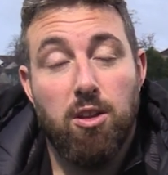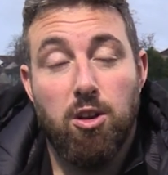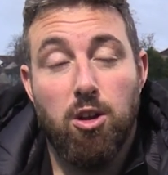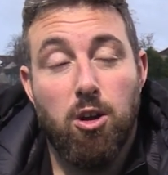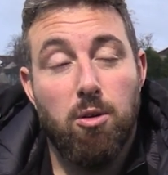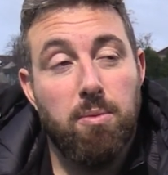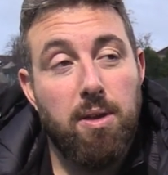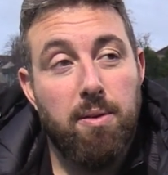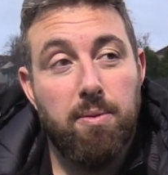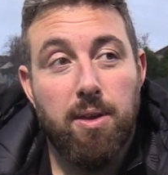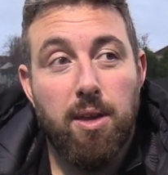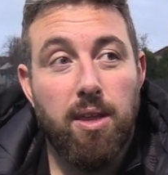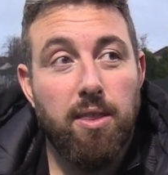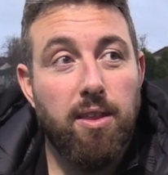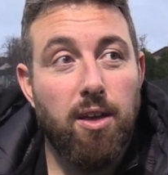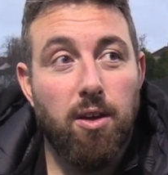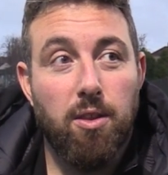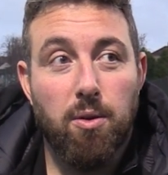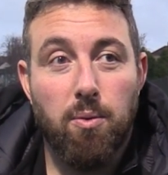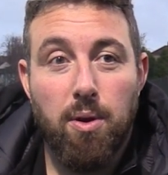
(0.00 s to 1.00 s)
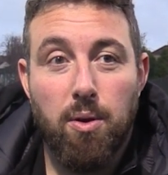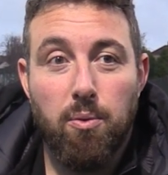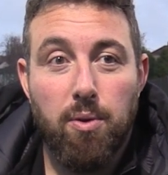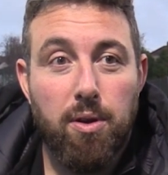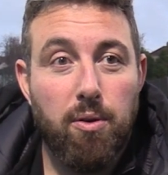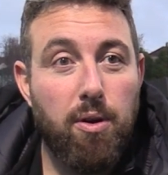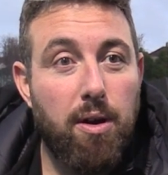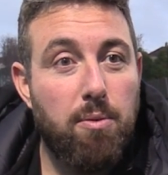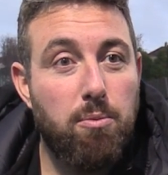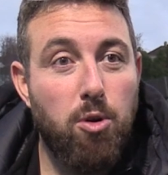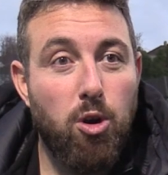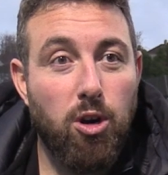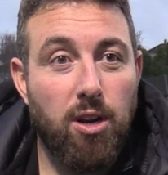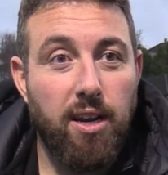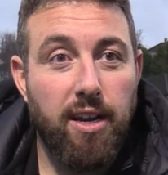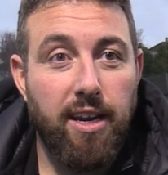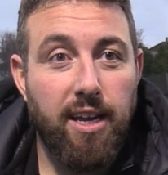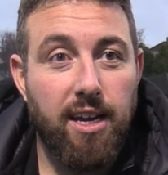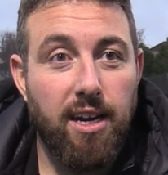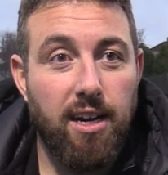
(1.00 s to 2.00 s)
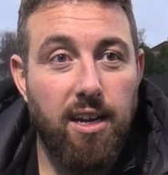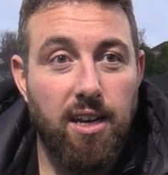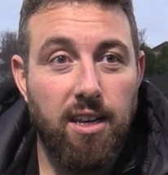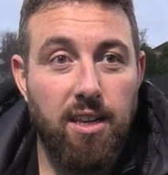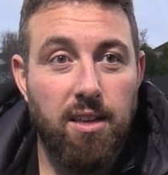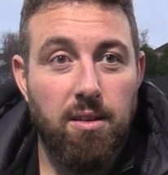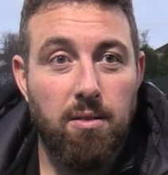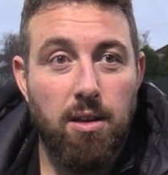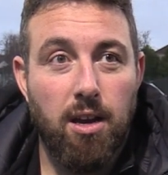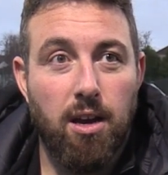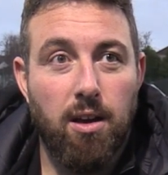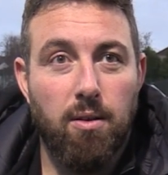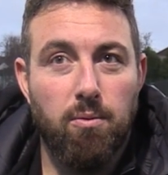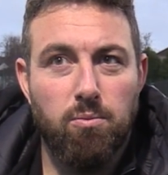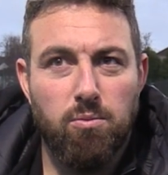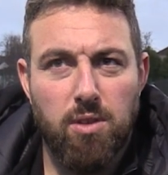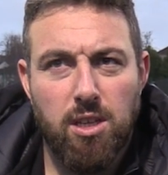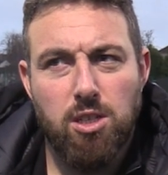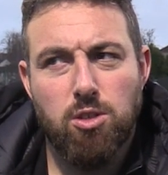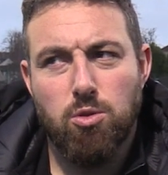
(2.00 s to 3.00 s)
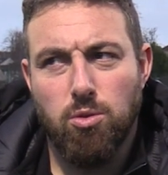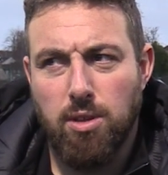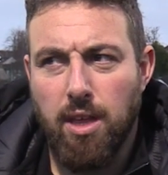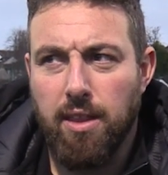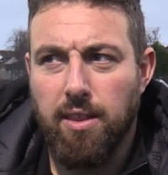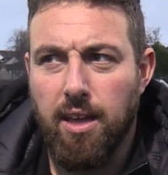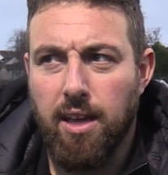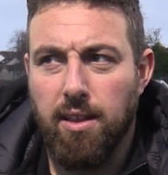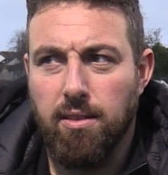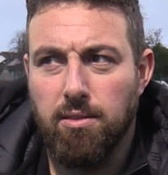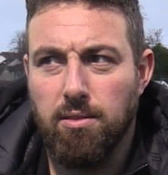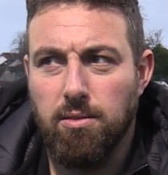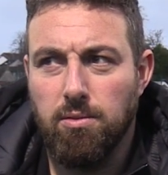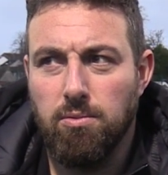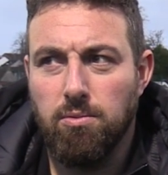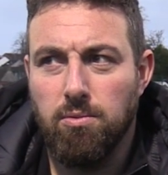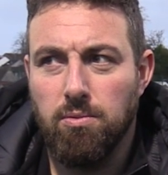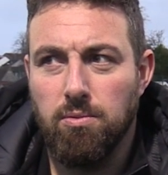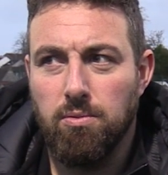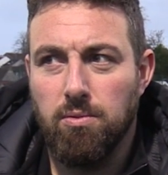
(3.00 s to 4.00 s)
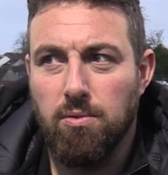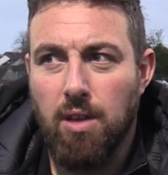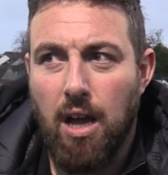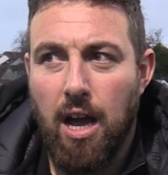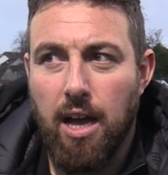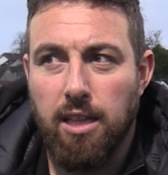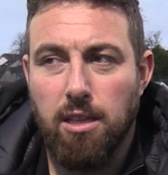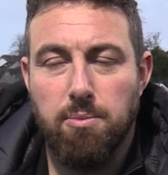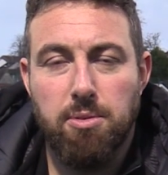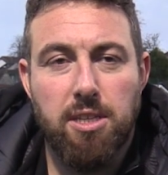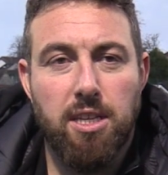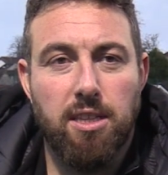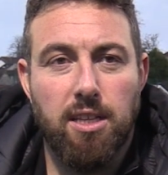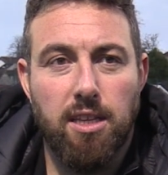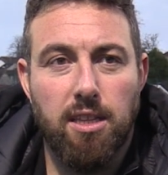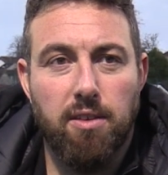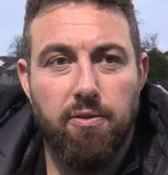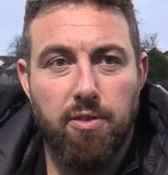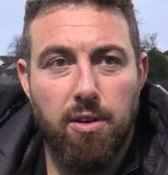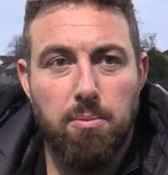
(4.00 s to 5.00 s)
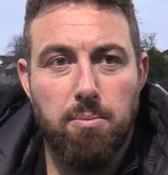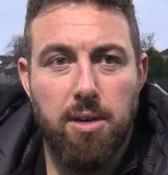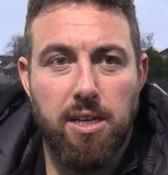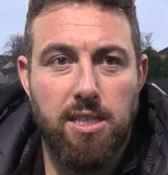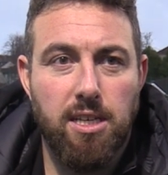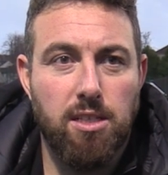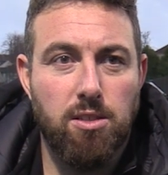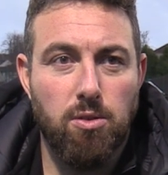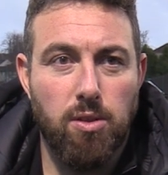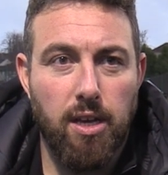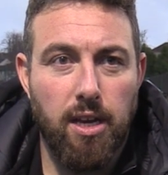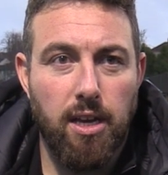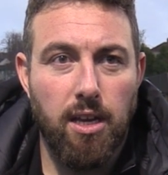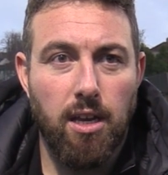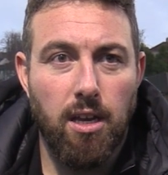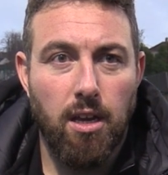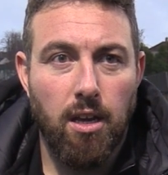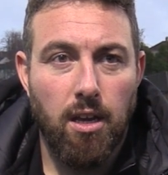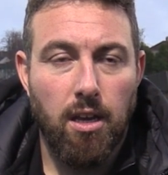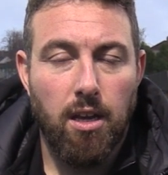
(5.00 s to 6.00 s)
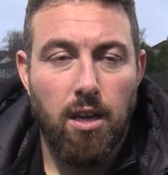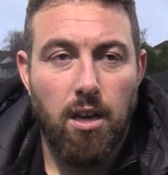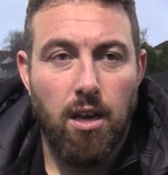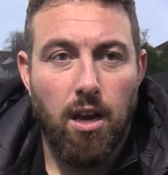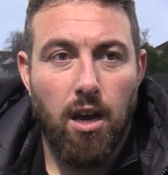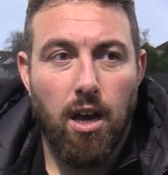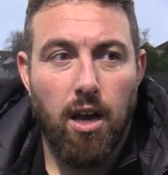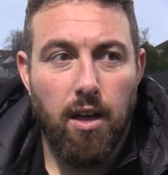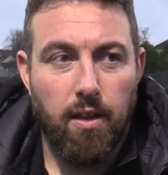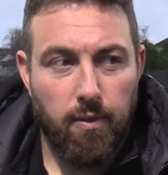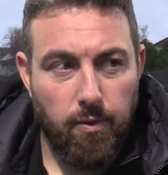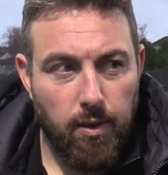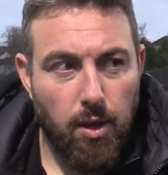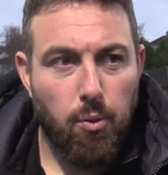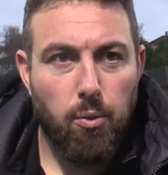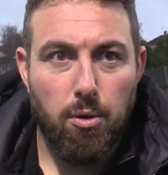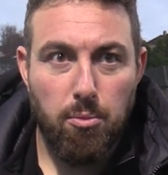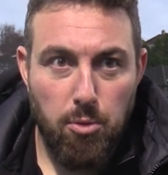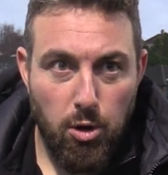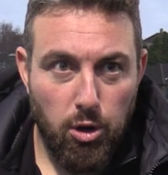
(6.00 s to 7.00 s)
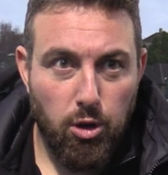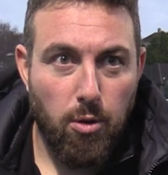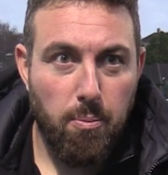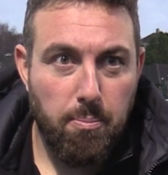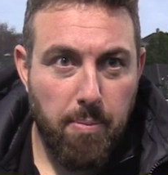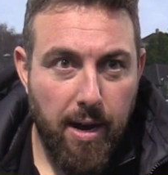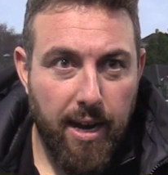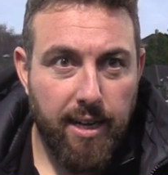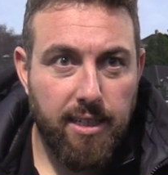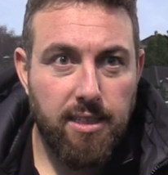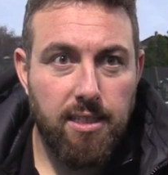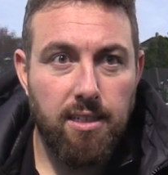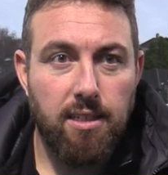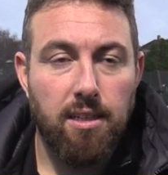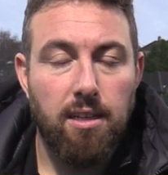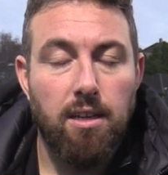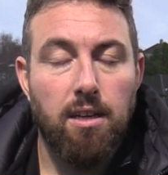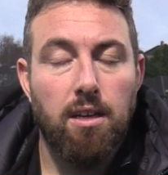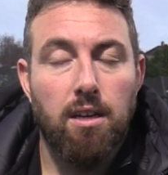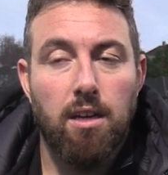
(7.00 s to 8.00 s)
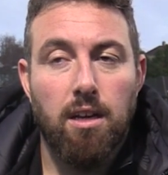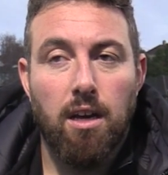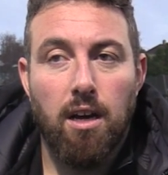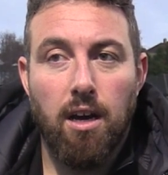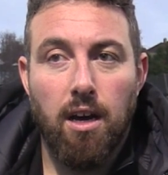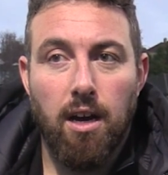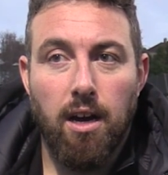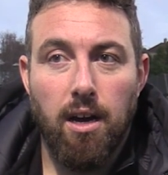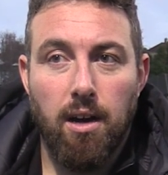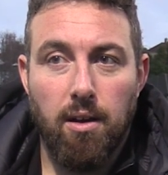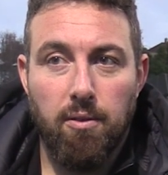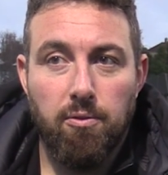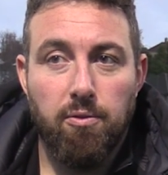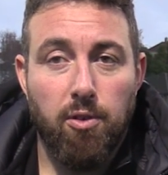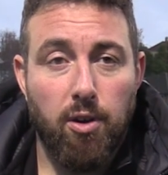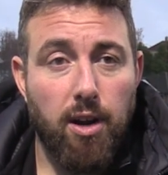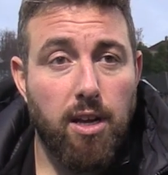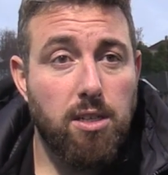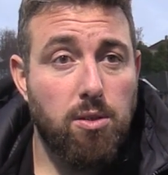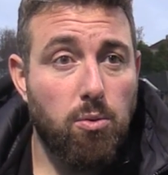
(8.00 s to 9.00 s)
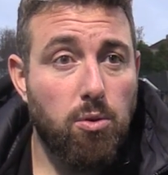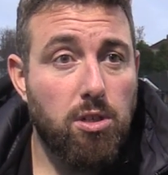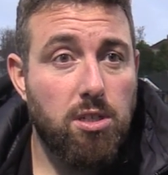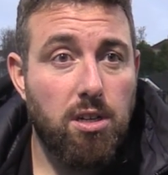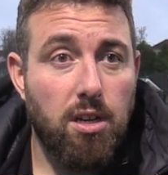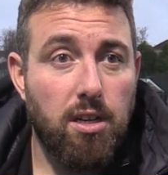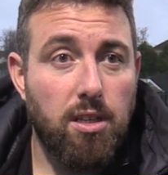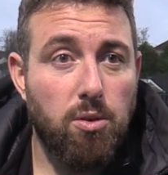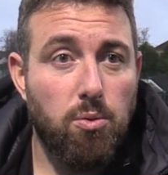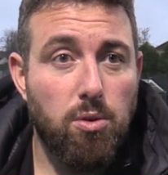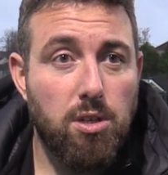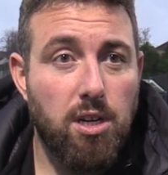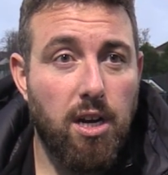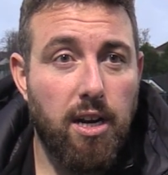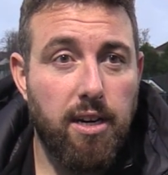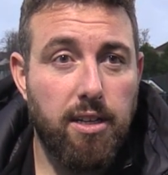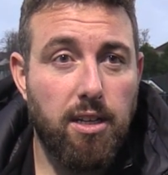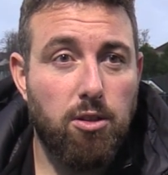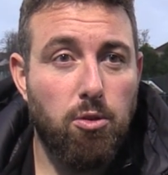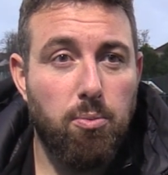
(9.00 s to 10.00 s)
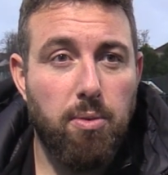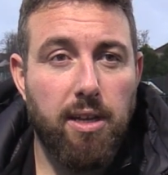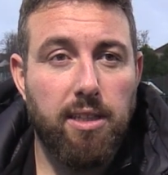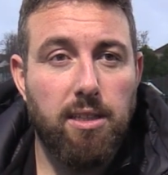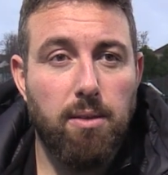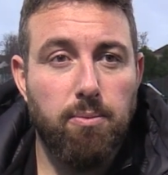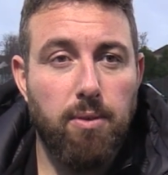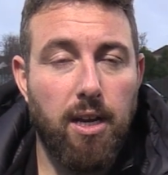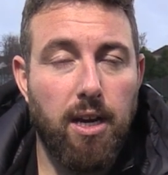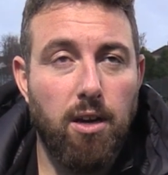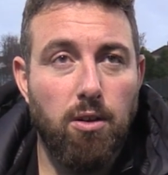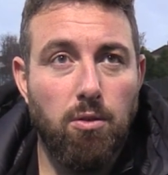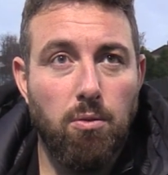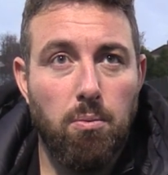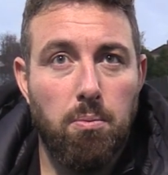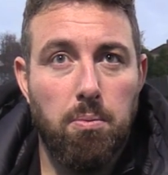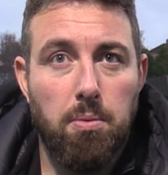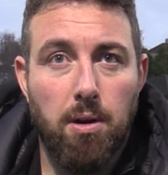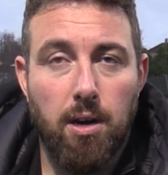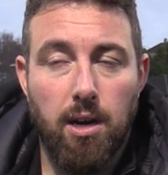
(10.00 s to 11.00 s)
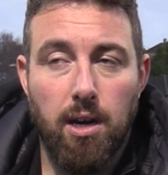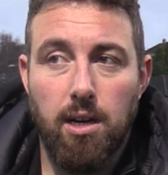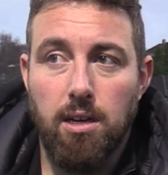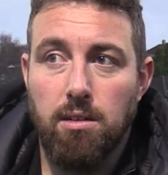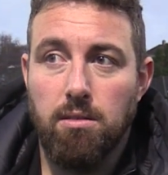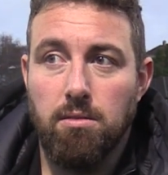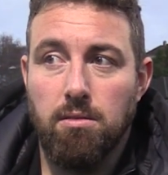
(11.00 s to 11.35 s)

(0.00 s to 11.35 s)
don't know. Maybe in the other one we were more clinical. Um, it's true that 100% they defend better today. and they were more compact. Uh, for us, it was it was harder to break them down, but